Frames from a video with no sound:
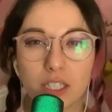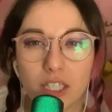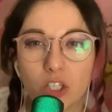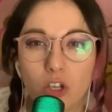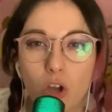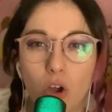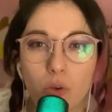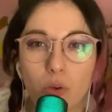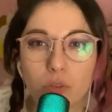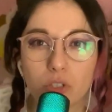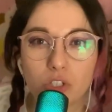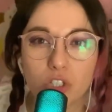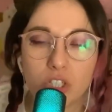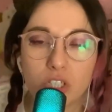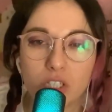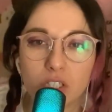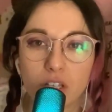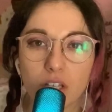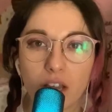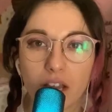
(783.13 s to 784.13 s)
Does he know
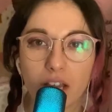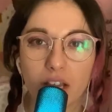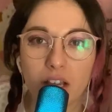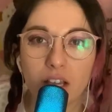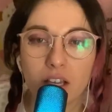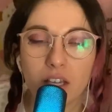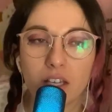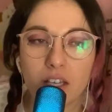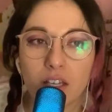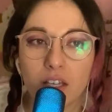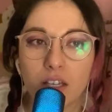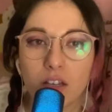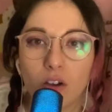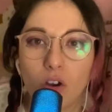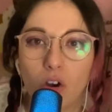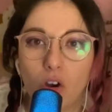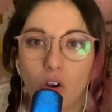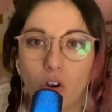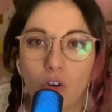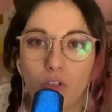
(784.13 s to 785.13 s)
that she's like
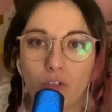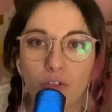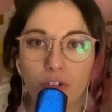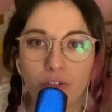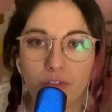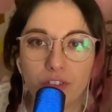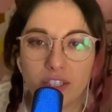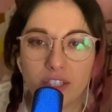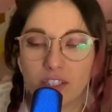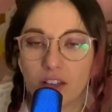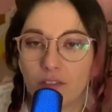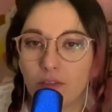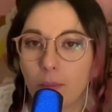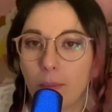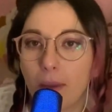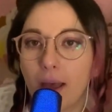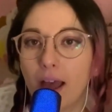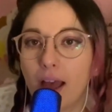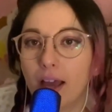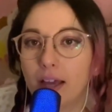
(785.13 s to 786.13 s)
off with this
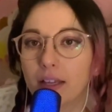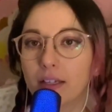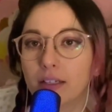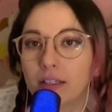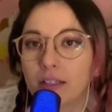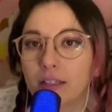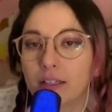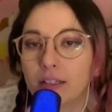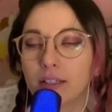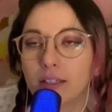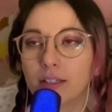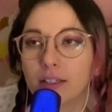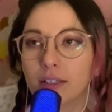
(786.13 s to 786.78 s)
other man?